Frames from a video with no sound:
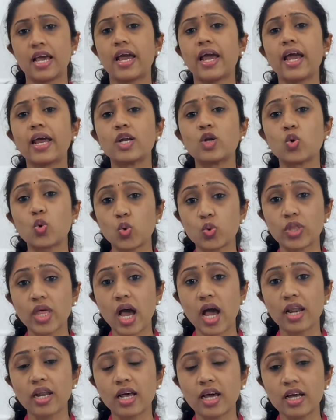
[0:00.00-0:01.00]
And
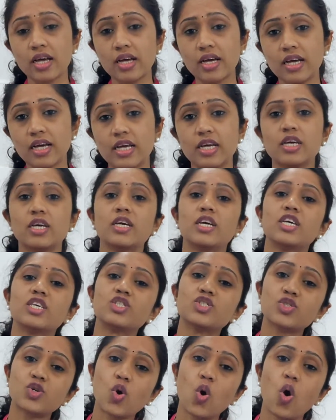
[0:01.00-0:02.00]
Udana
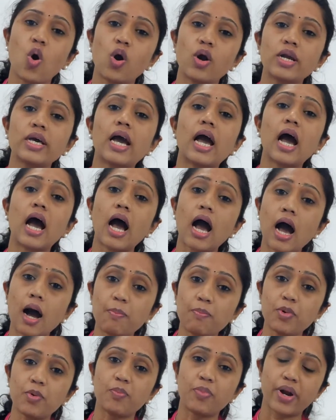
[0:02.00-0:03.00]
is called
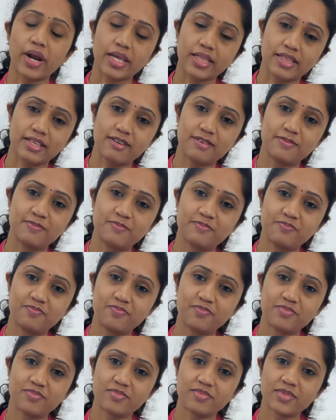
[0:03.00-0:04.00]
upper breath.
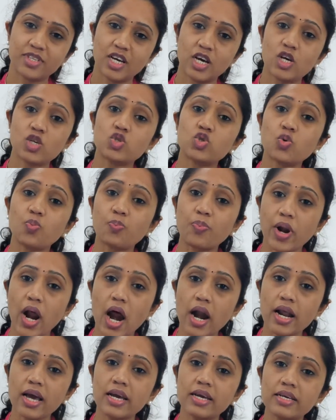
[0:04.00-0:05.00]
So
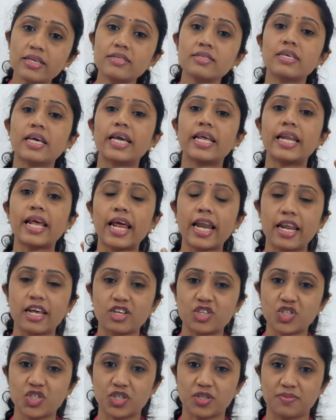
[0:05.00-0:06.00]
prana is
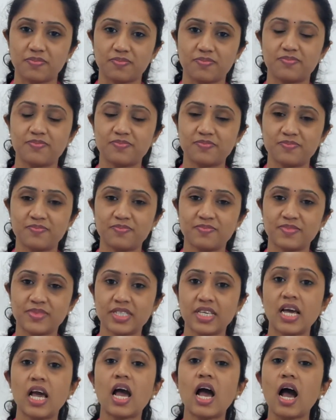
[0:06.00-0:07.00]
inhalation.
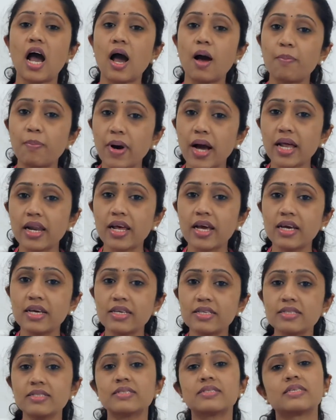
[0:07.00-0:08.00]
Apana
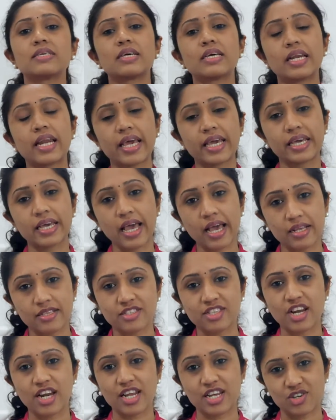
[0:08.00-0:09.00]
is like
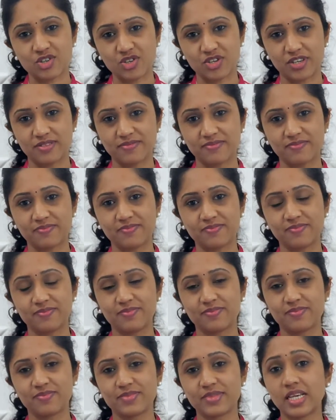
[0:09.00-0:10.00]
exhalation.
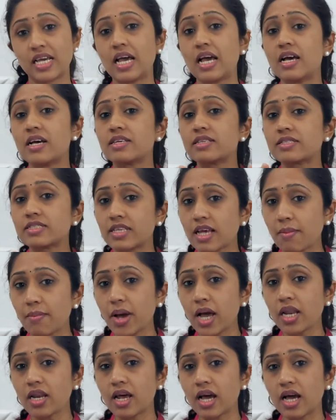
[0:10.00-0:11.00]

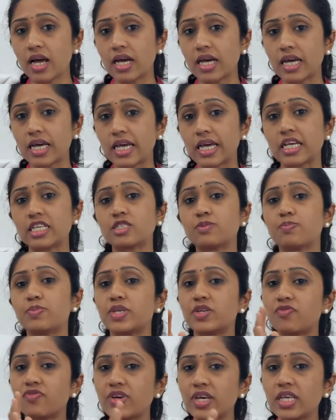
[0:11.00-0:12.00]
Samana is
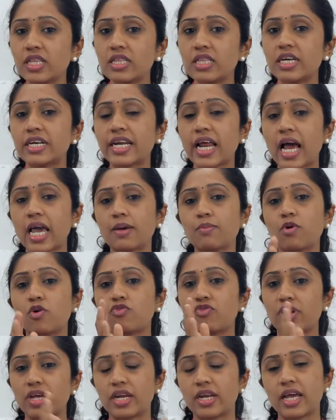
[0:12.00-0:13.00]
between the time
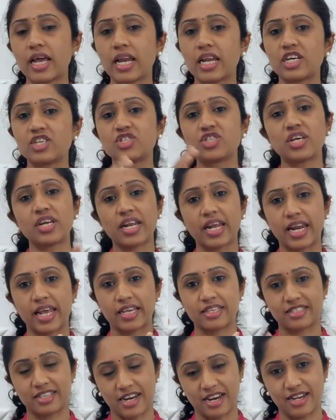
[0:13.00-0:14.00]
of inhalation and
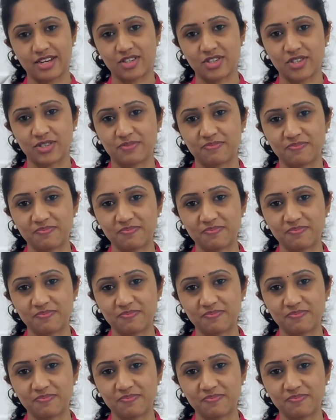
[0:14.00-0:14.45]
exhalation.